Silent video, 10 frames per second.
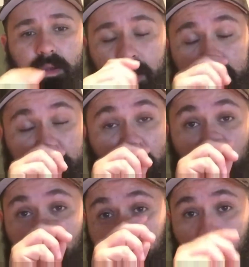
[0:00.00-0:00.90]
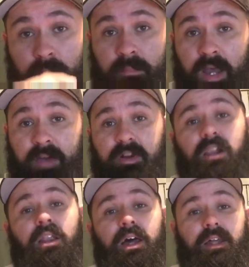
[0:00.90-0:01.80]
I say I work for him. I have a
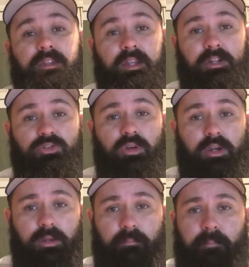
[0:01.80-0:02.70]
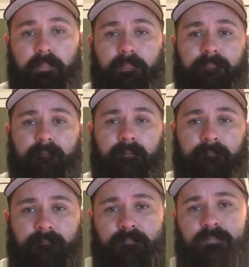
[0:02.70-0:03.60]
client that I train.
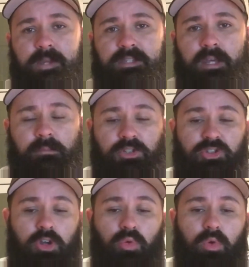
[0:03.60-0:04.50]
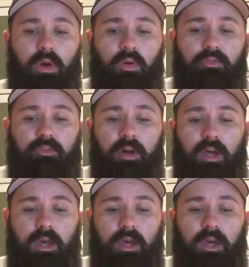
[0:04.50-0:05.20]
His name is Joe Rolfe.